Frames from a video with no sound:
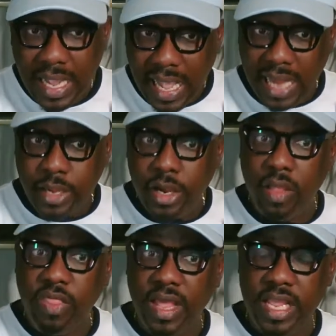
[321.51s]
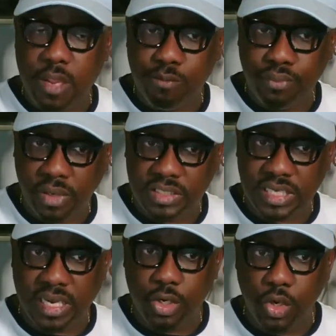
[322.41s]
another
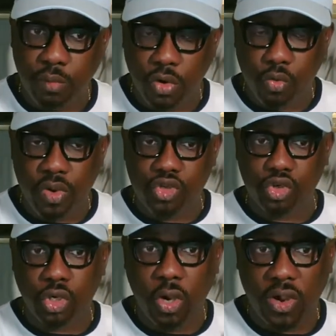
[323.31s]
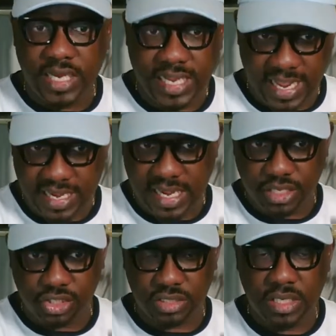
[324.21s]
important hormone, which we'll call the
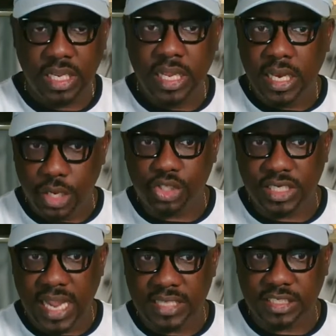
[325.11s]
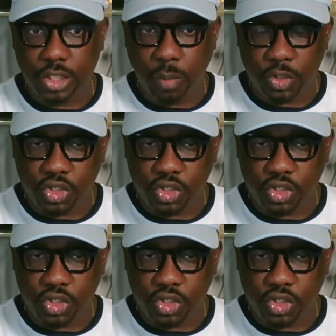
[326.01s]
LH, luteinizing hormone.